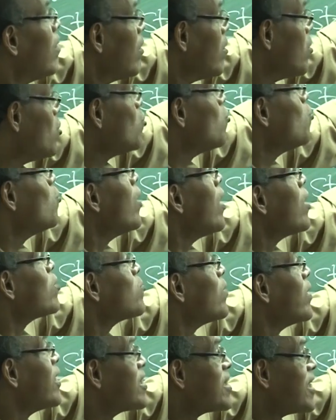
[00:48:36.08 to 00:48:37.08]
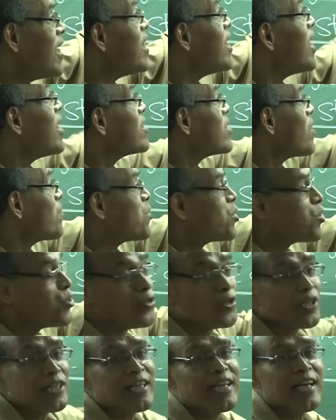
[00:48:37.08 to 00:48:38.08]
u as well as L and
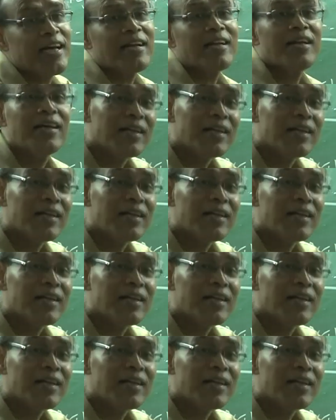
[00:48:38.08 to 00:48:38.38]
substitute it here,